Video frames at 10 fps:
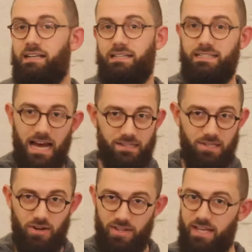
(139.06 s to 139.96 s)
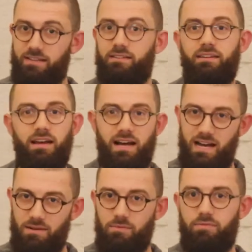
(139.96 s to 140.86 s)
downloaded it,
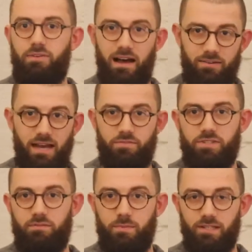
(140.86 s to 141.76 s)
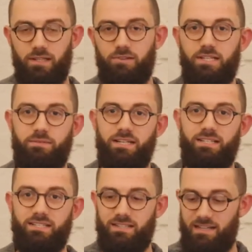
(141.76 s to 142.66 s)
found Have Yourself a Merry Little
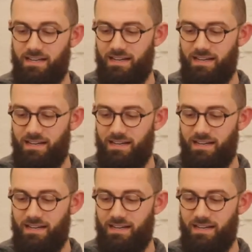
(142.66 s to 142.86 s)
Christmas,